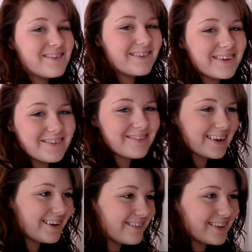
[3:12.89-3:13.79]
doing was
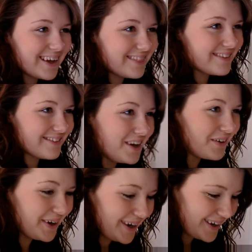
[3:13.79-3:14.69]
closing out
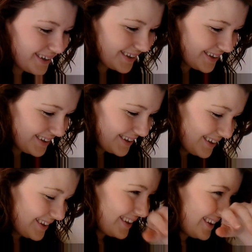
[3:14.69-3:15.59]
the door. Get
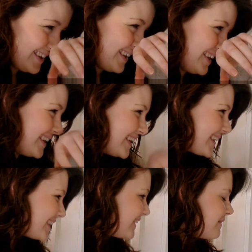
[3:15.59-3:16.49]
me a,
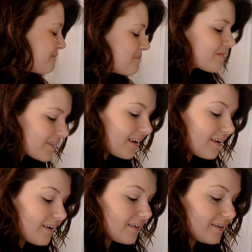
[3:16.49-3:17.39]
um, i
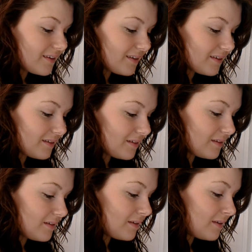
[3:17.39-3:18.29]
should here. you, we'll do this
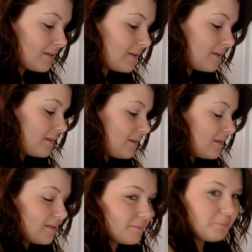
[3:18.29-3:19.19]
one.
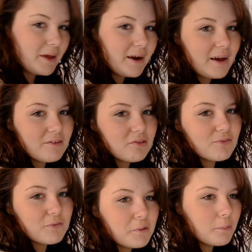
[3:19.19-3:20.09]
Yeah, Our house look. is
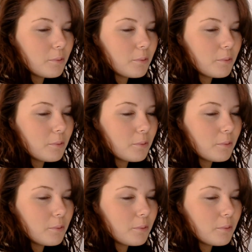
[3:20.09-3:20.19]
falling